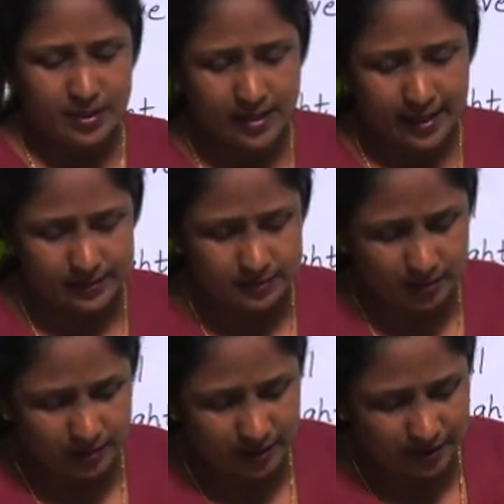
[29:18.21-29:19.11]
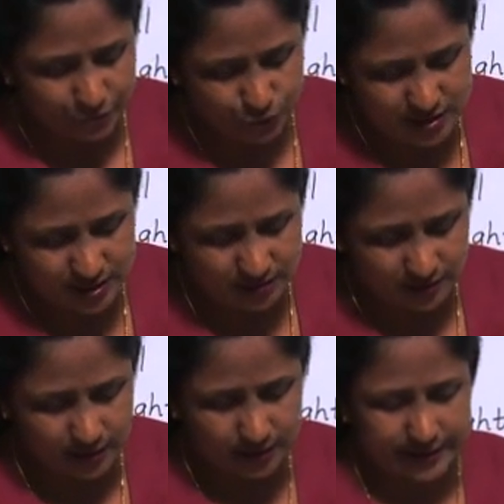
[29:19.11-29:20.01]
And third, if you see
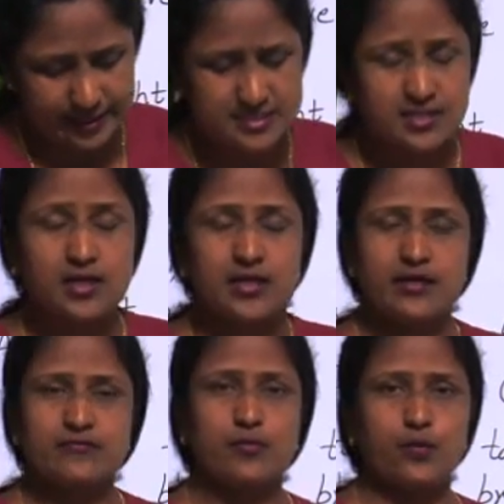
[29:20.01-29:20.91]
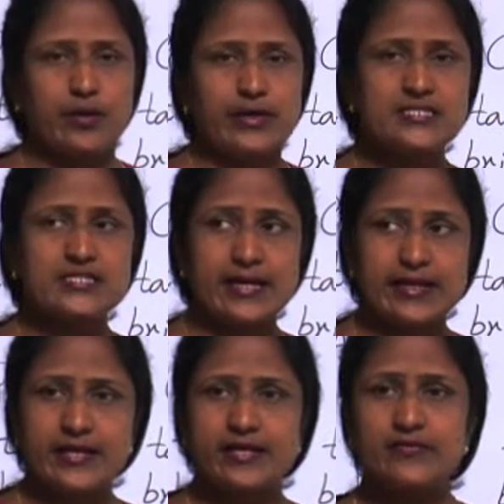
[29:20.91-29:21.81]
third case, if the word is
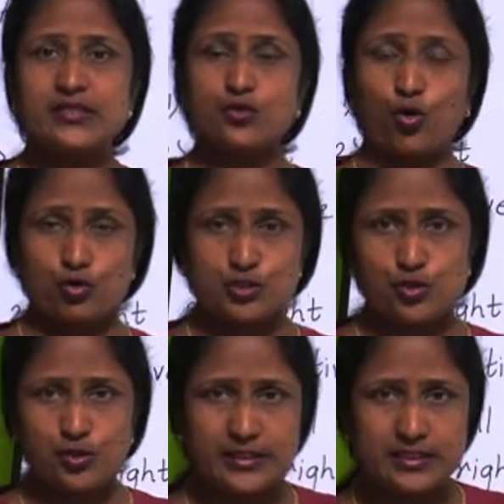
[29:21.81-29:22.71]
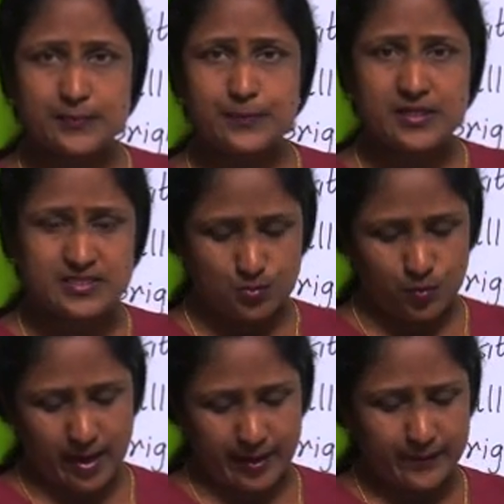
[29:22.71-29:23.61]
ending with consonant plus
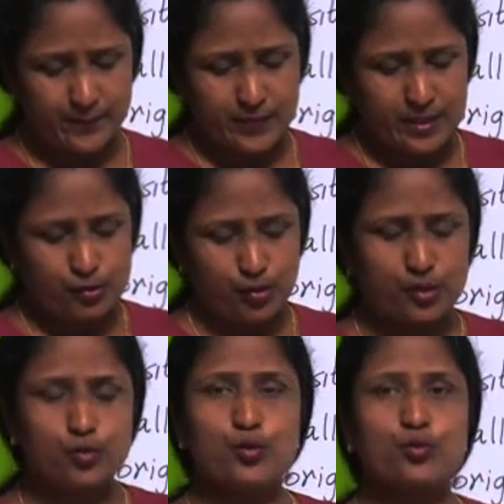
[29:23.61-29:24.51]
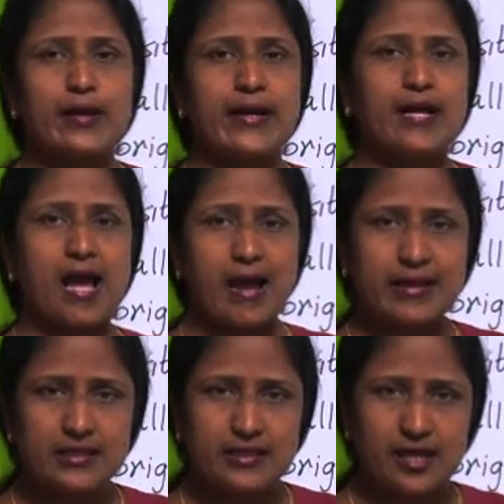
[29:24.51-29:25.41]
Y, you are going to add
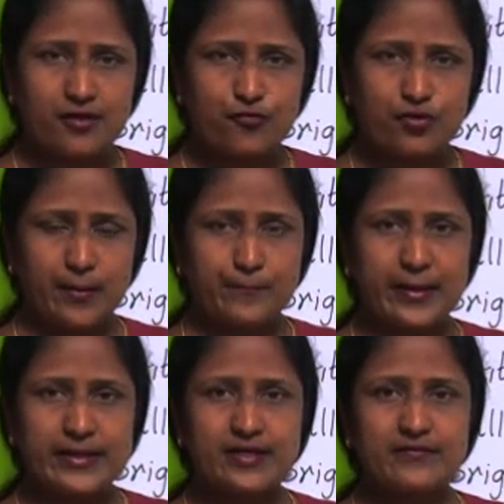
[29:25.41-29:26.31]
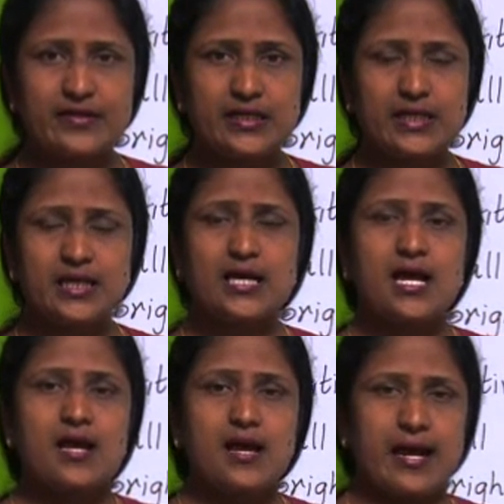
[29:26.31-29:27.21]
IER for comparative degree
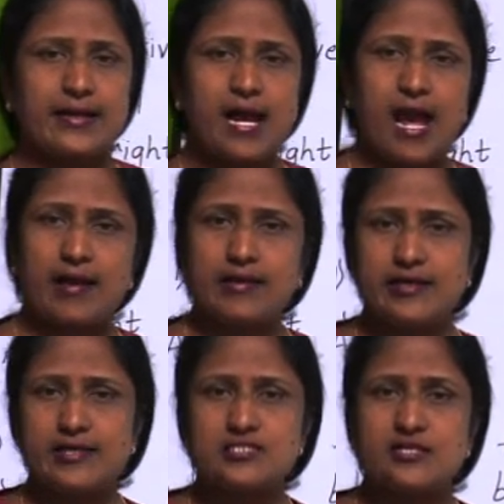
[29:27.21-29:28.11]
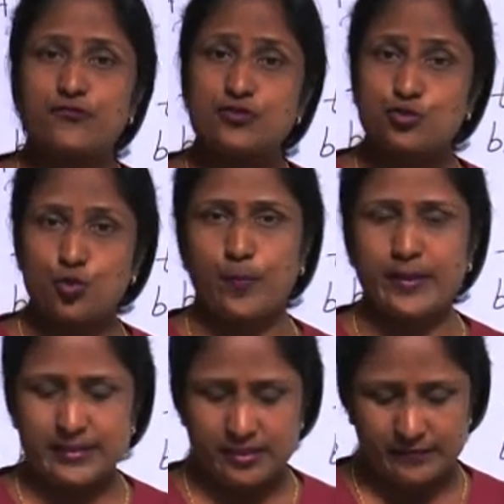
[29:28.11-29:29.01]
and IEST for
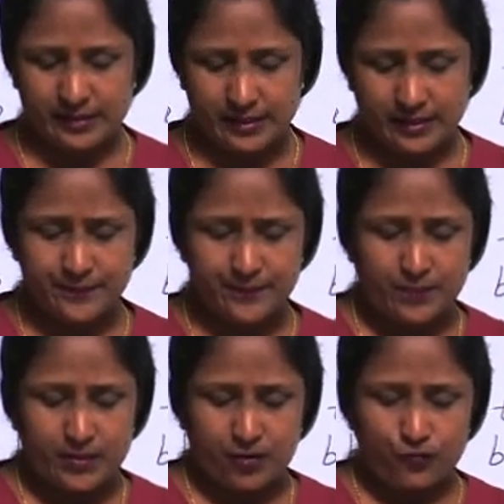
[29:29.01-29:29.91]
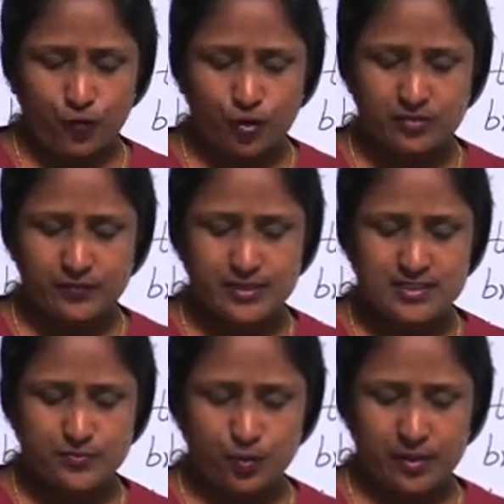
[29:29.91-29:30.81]
superlative degree. Fourth one
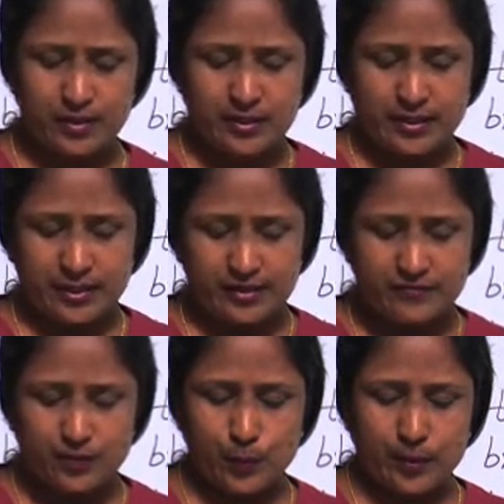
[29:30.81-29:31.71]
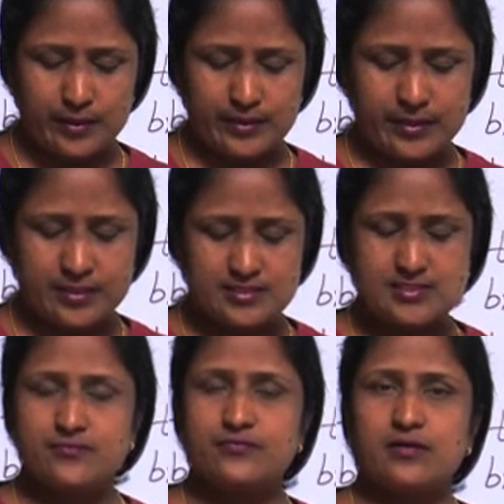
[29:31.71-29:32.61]
is what? If the word
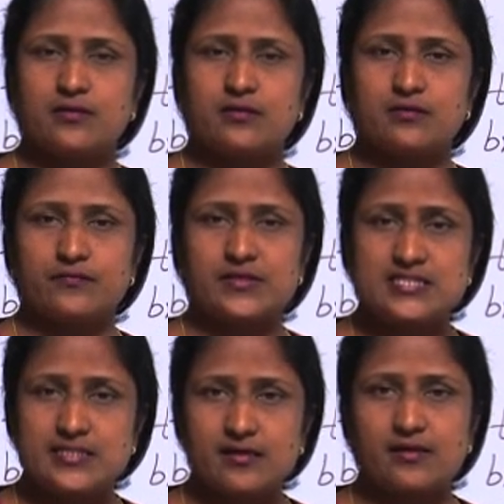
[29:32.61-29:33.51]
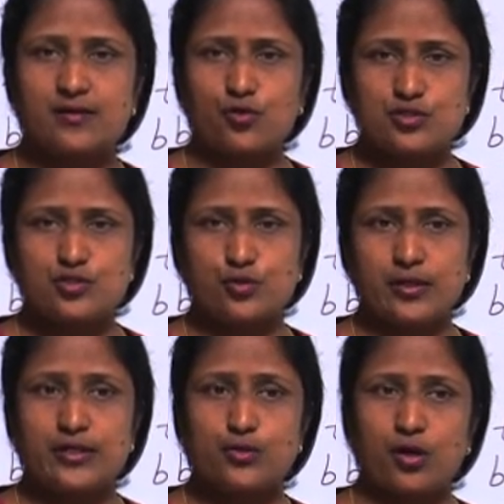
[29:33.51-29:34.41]
is with single
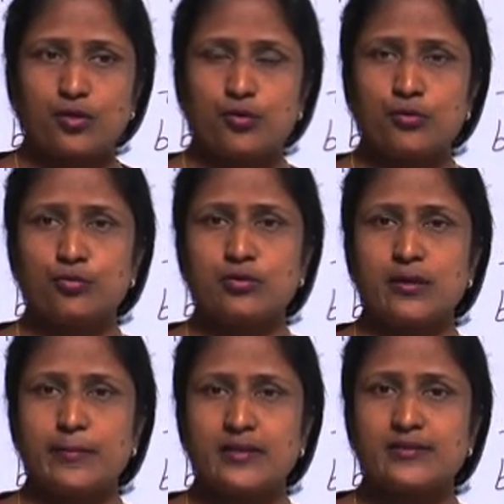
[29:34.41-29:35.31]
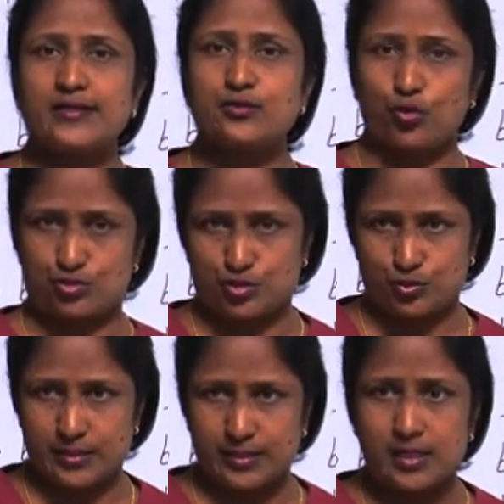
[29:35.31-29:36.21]
consonant, you are going to double that
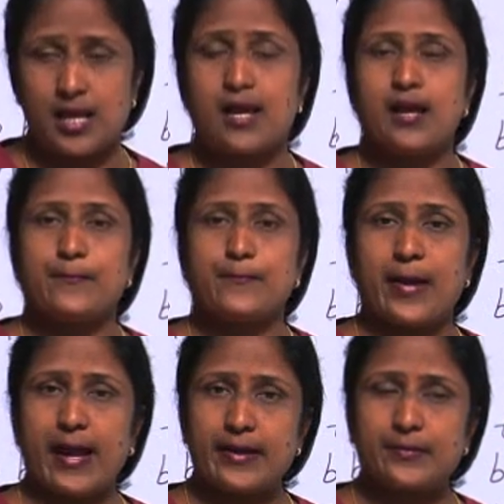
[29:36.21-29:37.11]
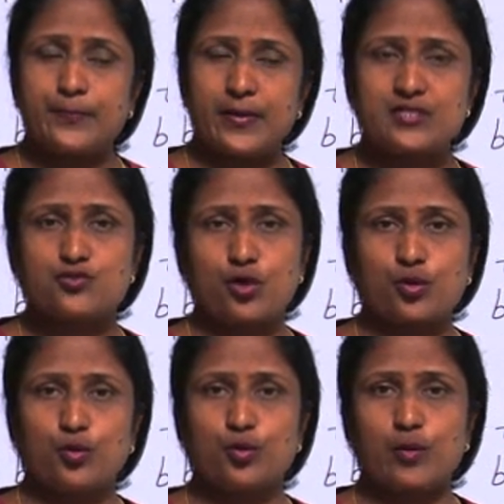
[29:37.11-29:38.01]
consonant and plus you are
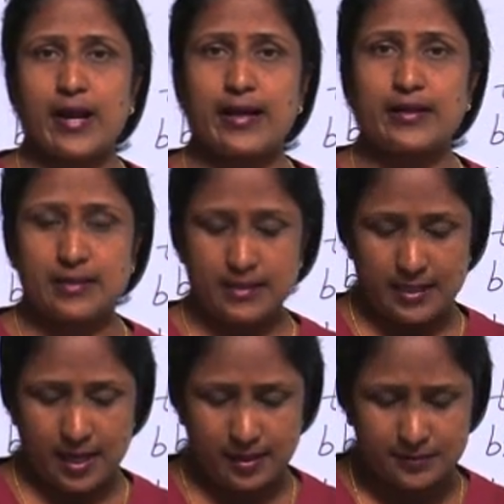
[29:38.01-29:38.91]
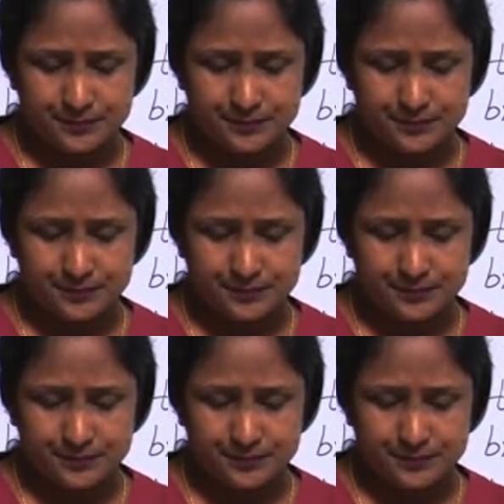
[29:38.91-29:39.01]
going to add ER